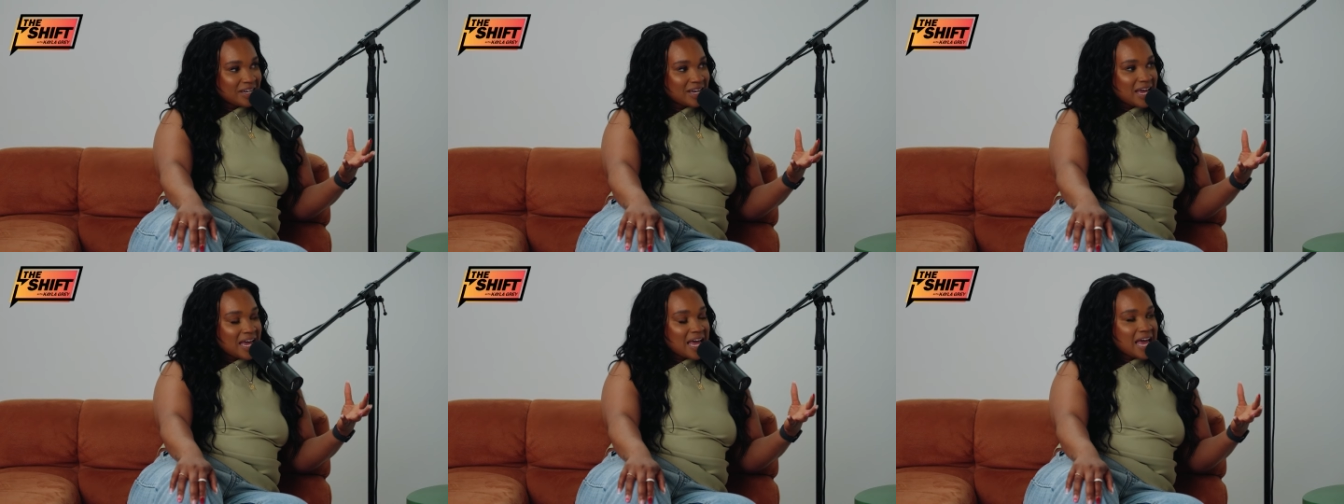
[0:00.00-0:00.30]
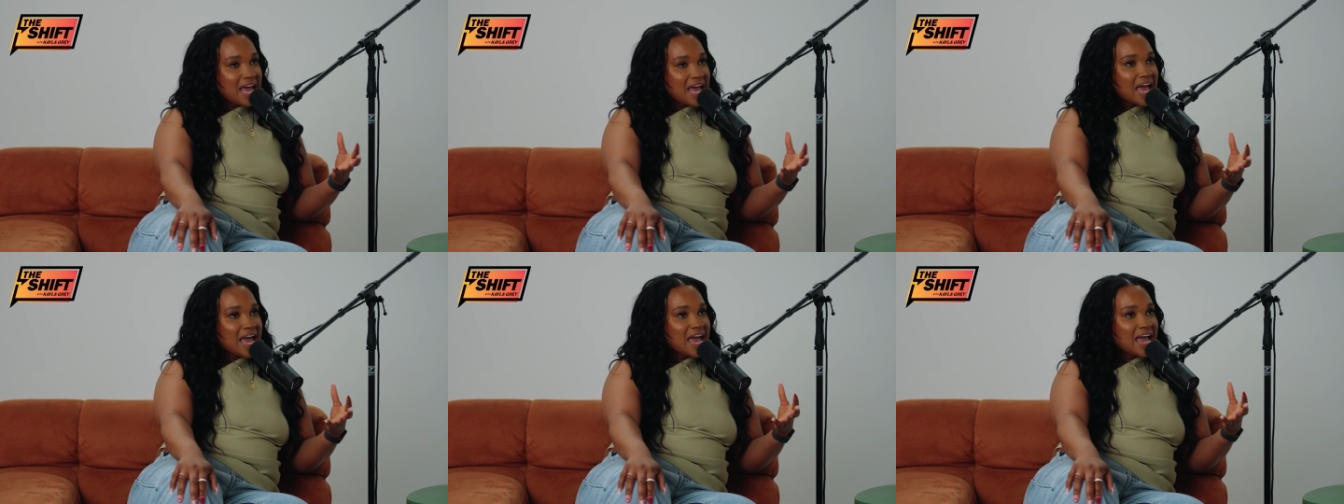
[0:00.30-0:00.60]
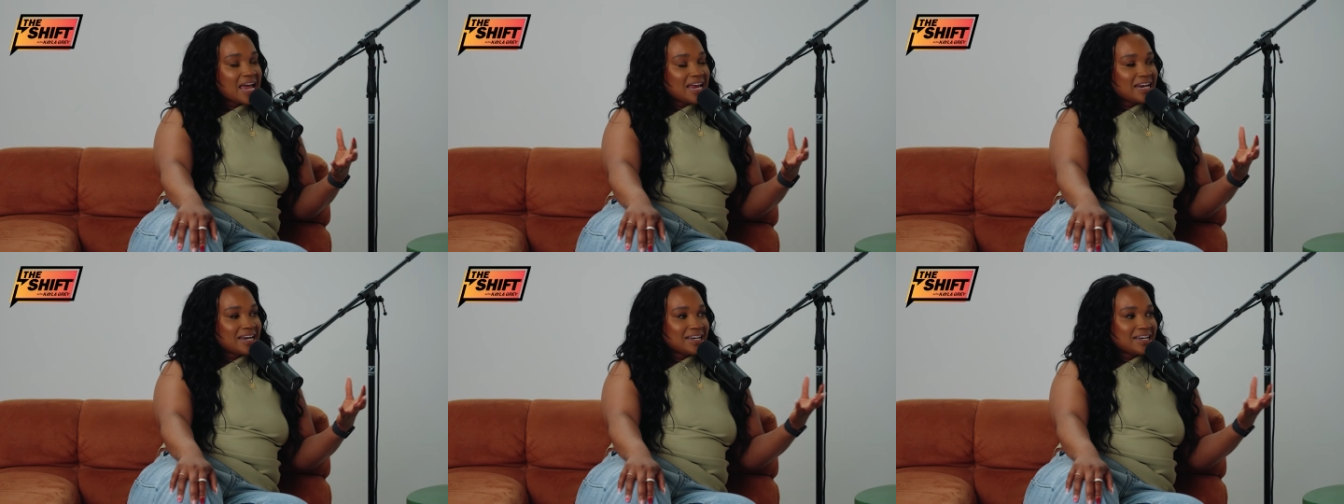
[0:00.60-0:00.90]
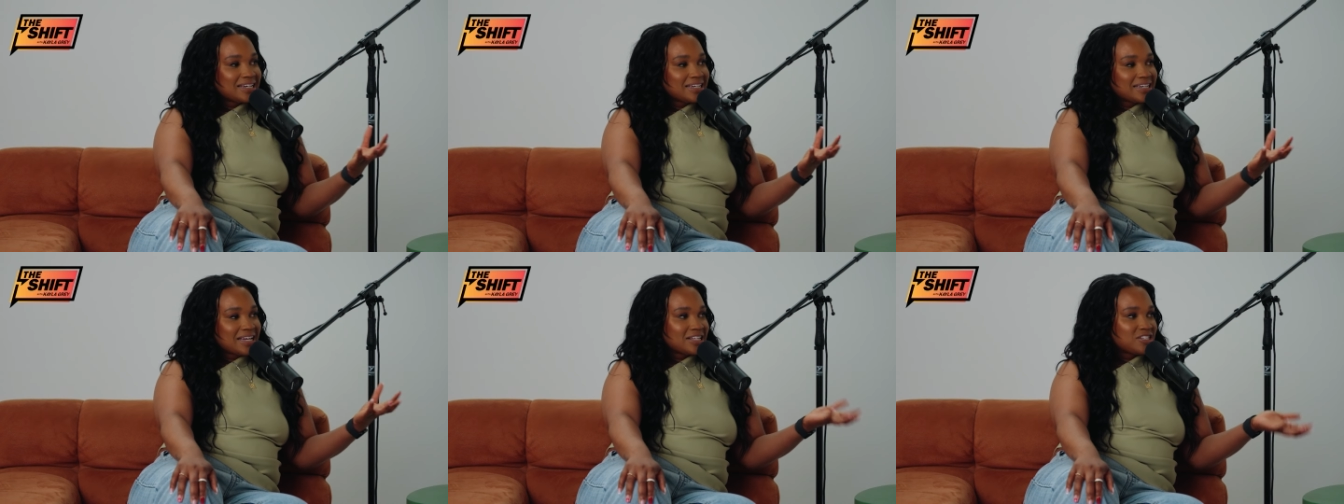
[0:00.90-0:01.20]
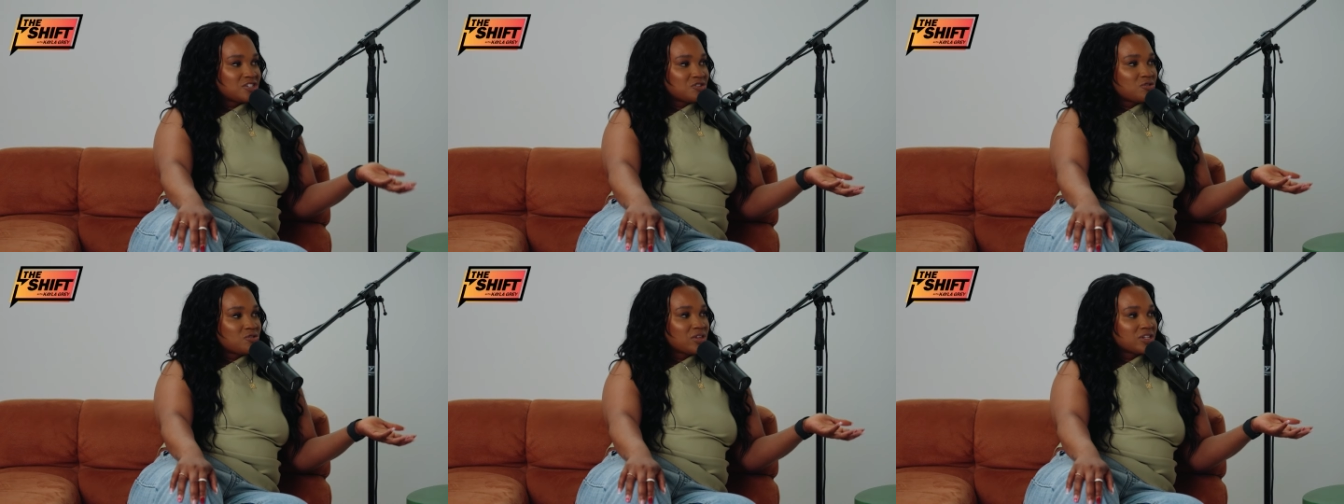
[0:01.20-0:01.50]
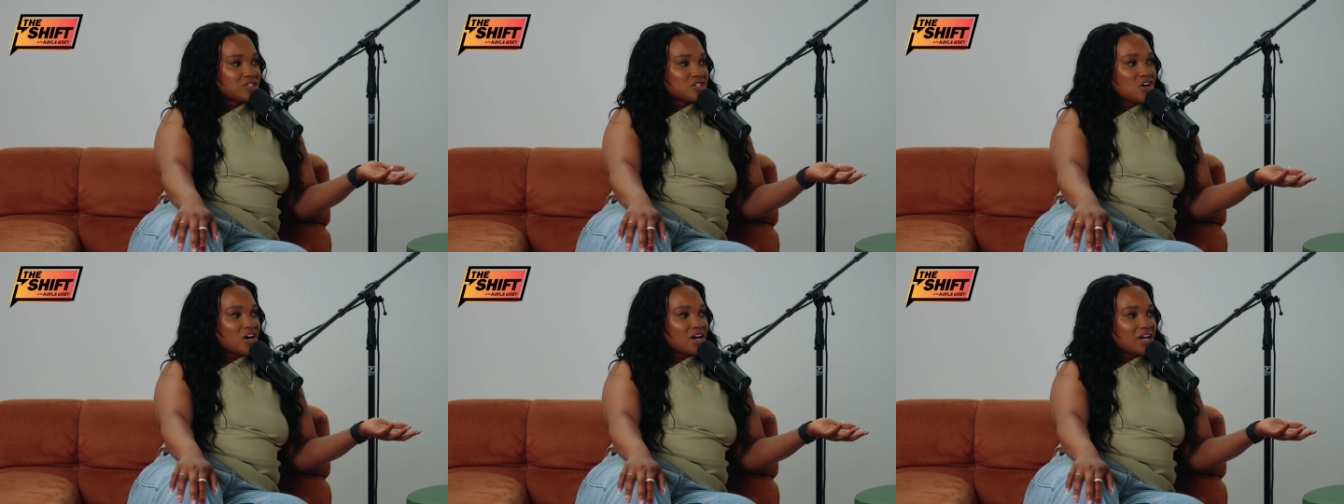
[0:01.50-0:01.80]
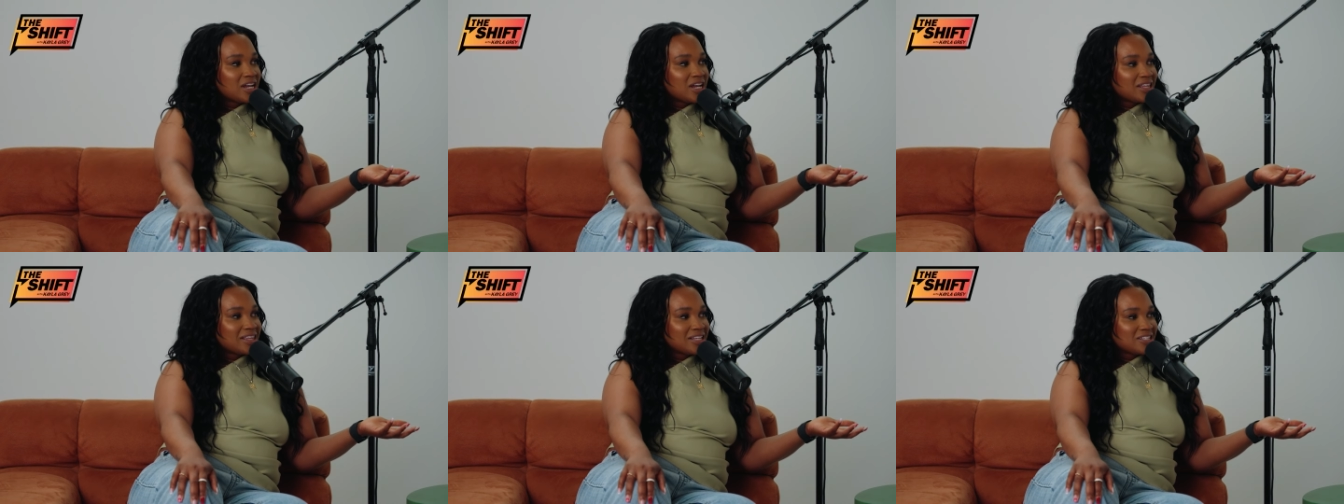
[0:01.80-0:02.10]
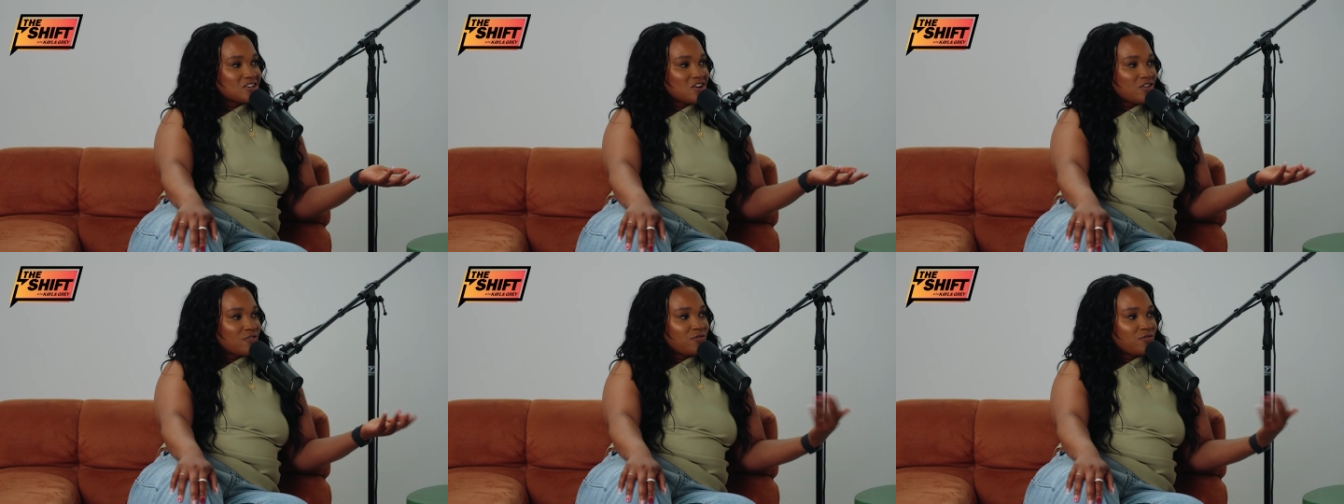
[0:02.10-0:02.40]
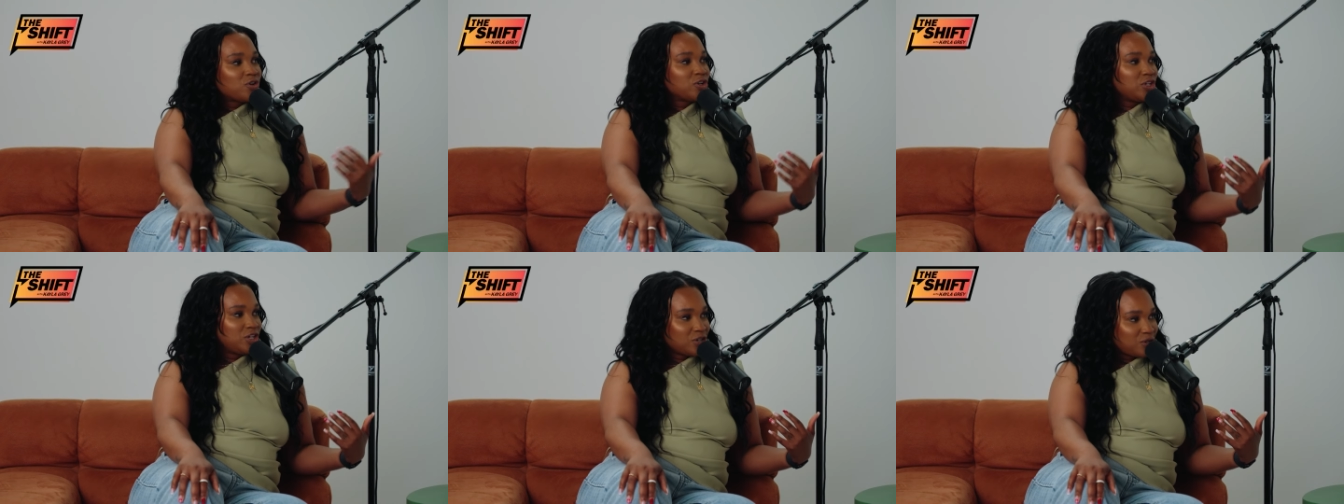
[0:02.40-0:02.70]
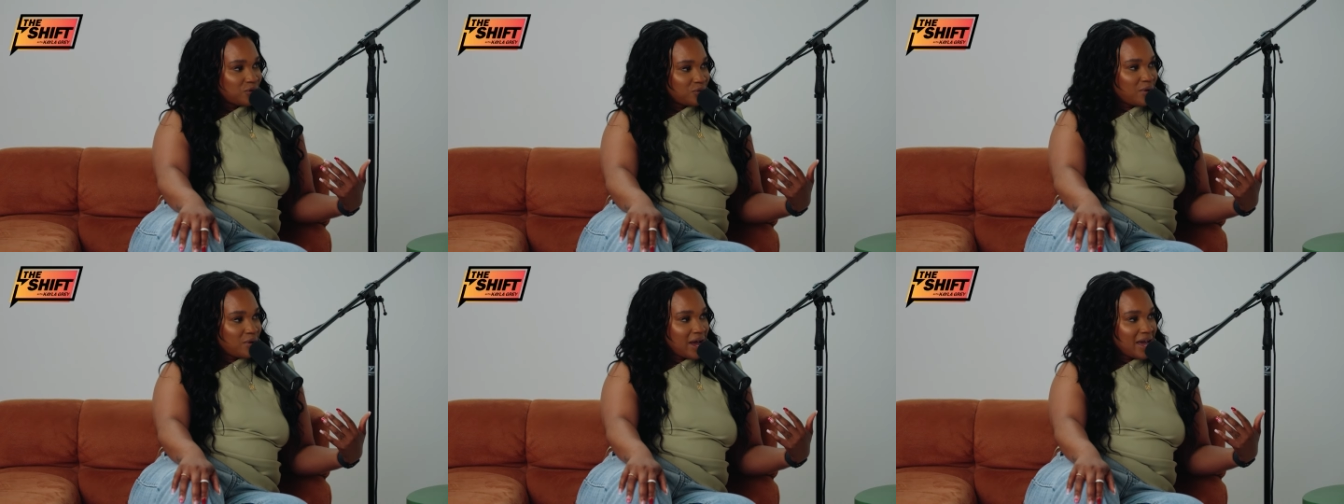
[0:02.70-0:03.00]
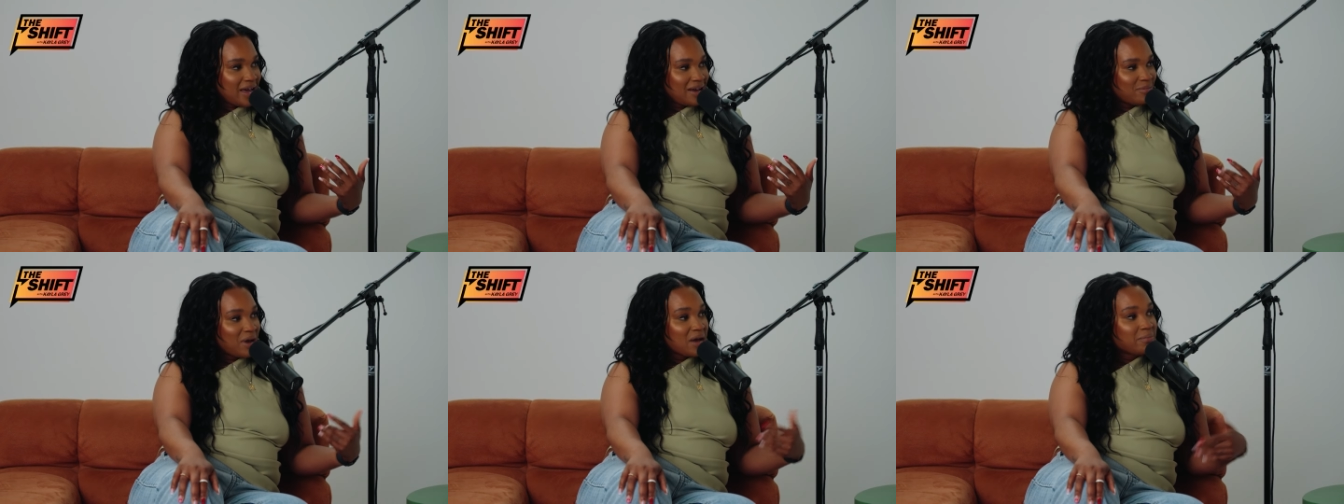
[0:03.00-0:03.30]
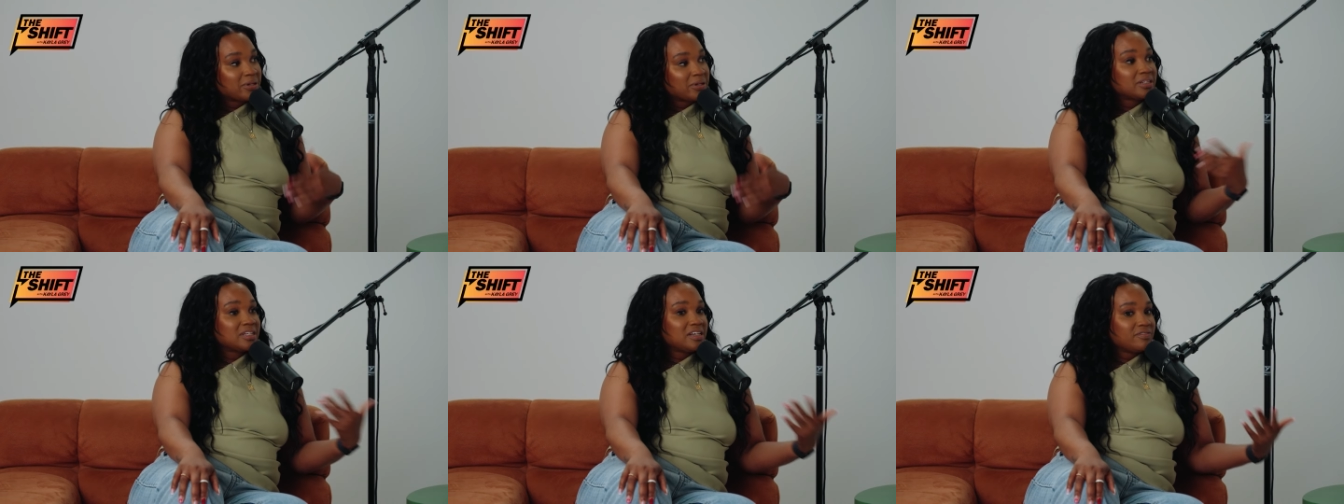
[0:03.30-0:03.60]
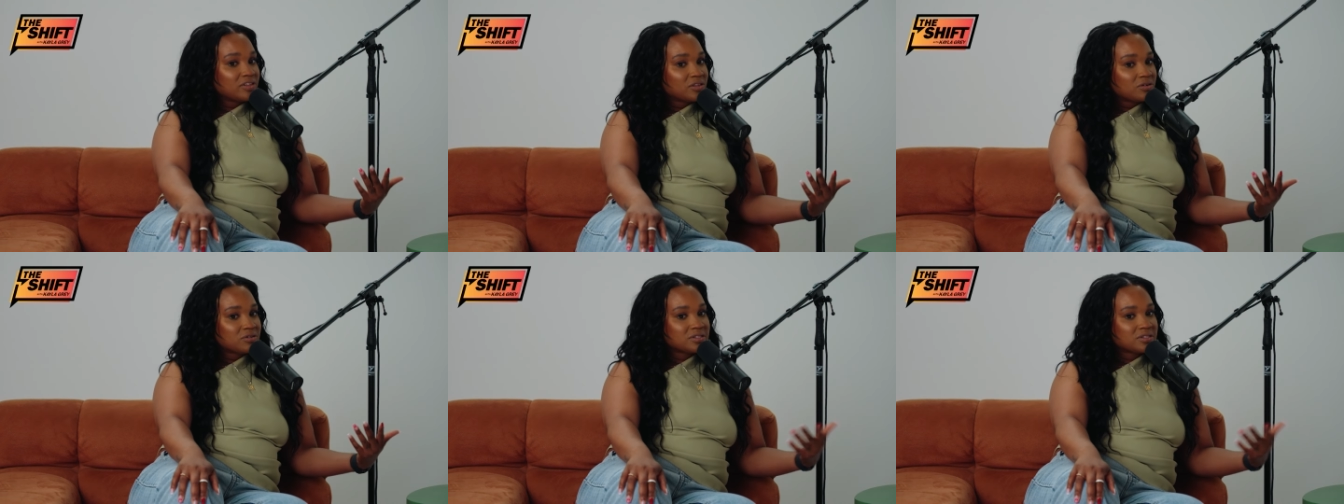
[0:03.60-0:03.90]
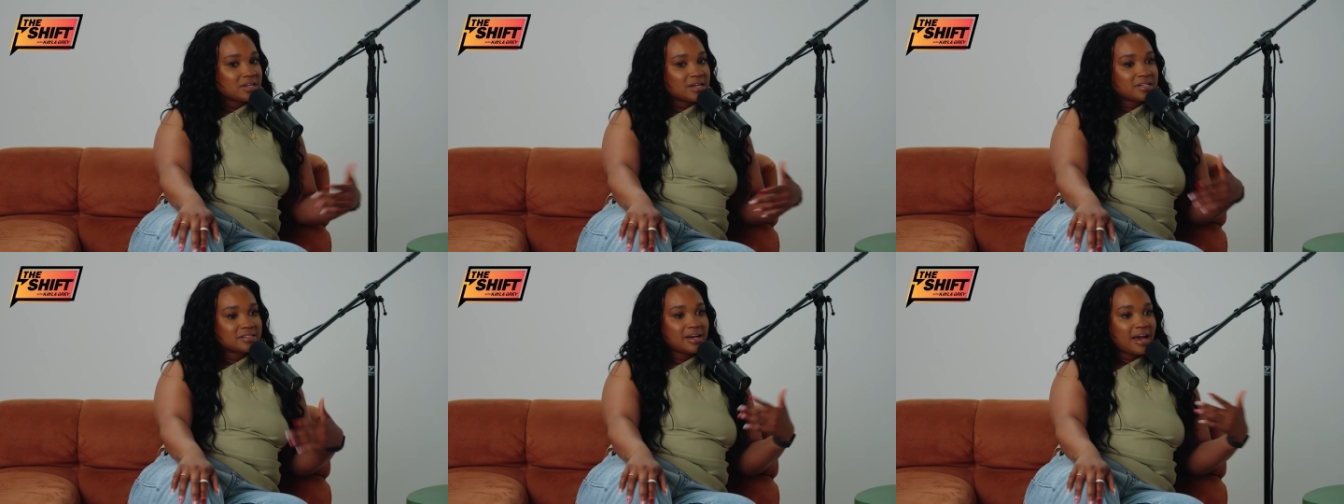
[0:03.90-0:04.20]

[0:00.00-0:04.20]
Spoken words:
Yeah. And as you know, that's not fully who I am. I believe in those things.